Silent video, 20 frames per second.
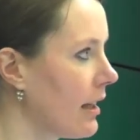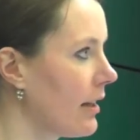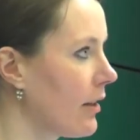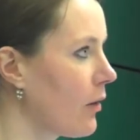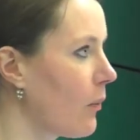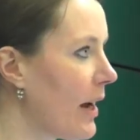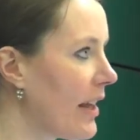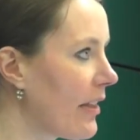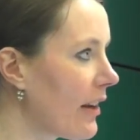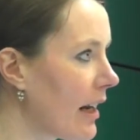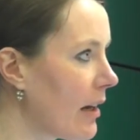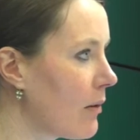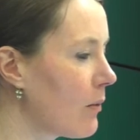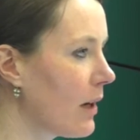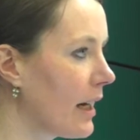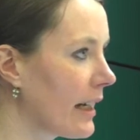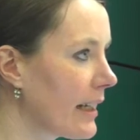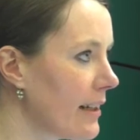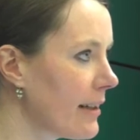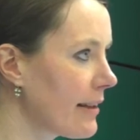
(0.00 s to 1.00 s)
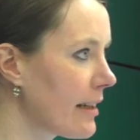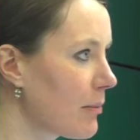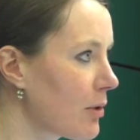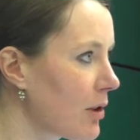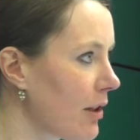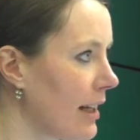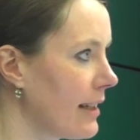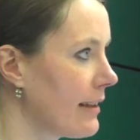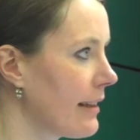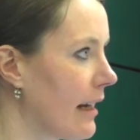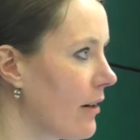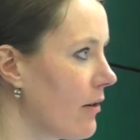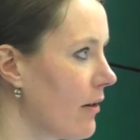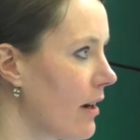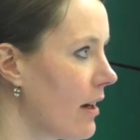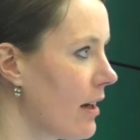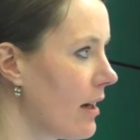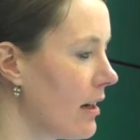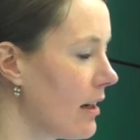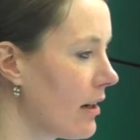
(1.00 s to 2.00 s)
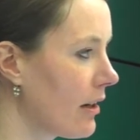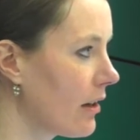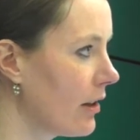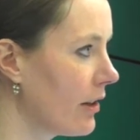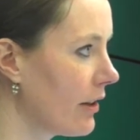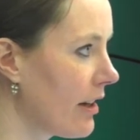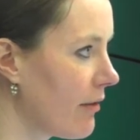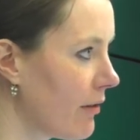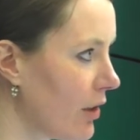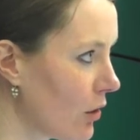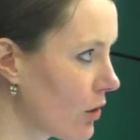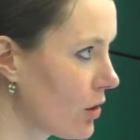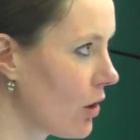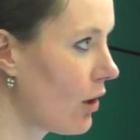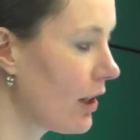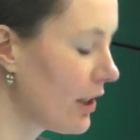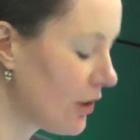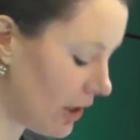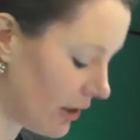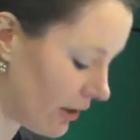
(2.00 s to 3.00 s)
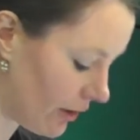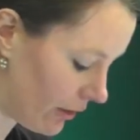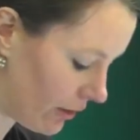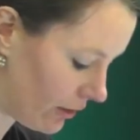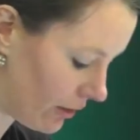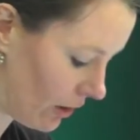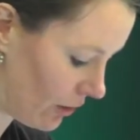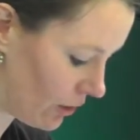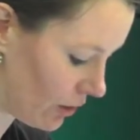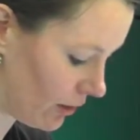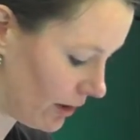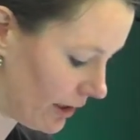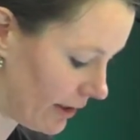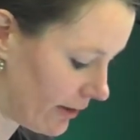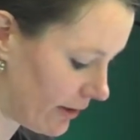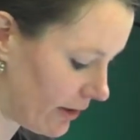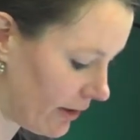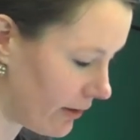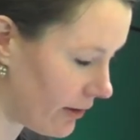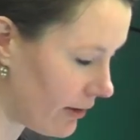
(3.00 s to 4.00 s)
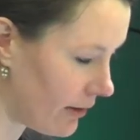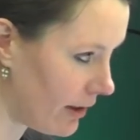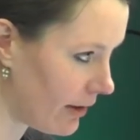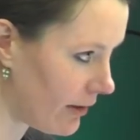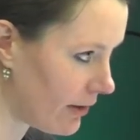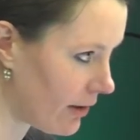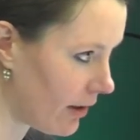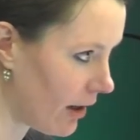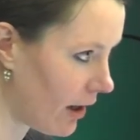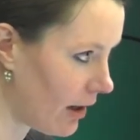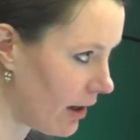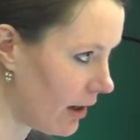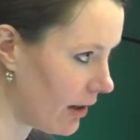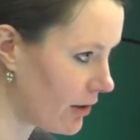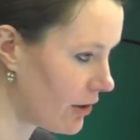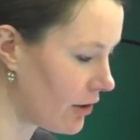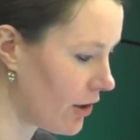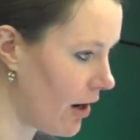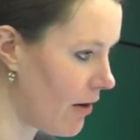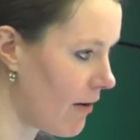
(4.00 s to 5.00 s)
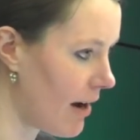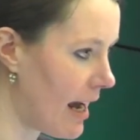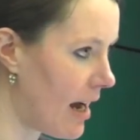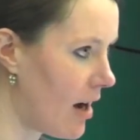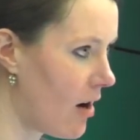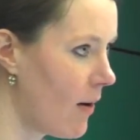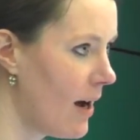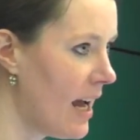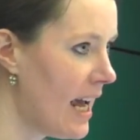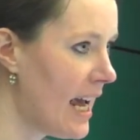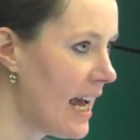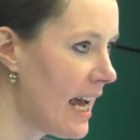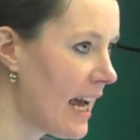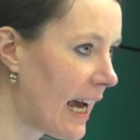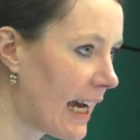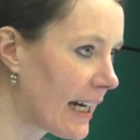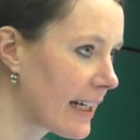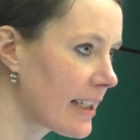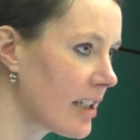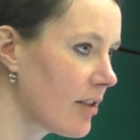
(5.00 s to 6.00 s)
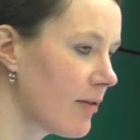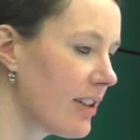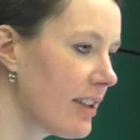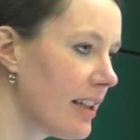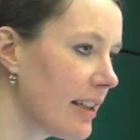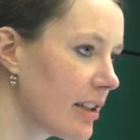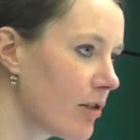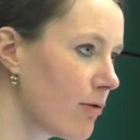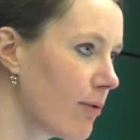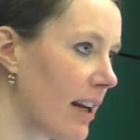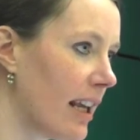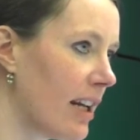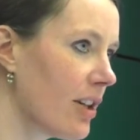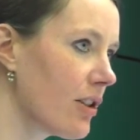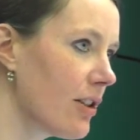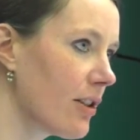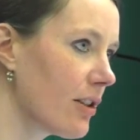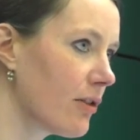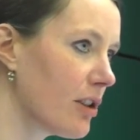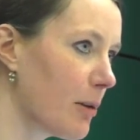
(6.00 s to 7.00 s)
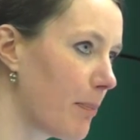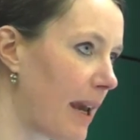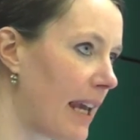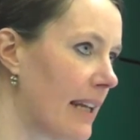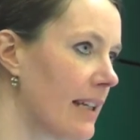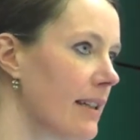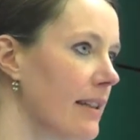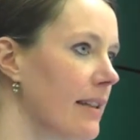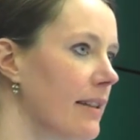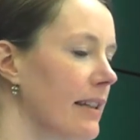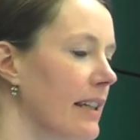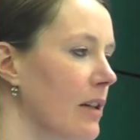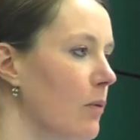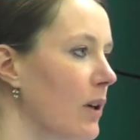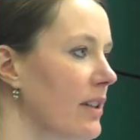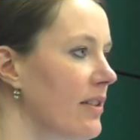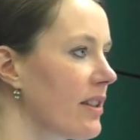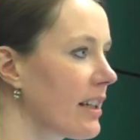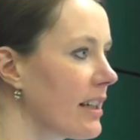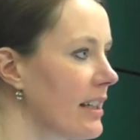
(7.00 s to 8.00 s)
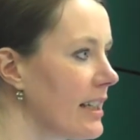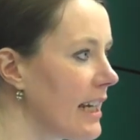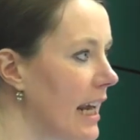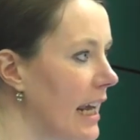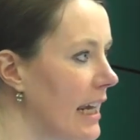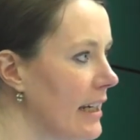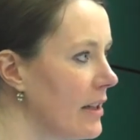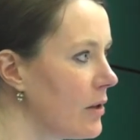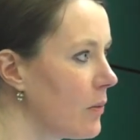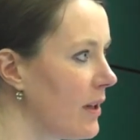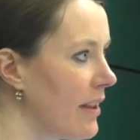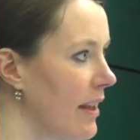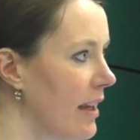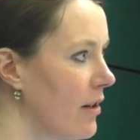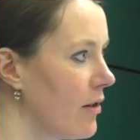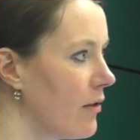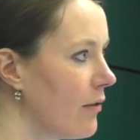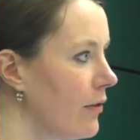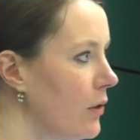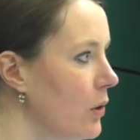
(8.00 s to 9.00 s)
the way that I conceptualize that and give an ontology to the social is to show how activities and relations of dependency, once contained within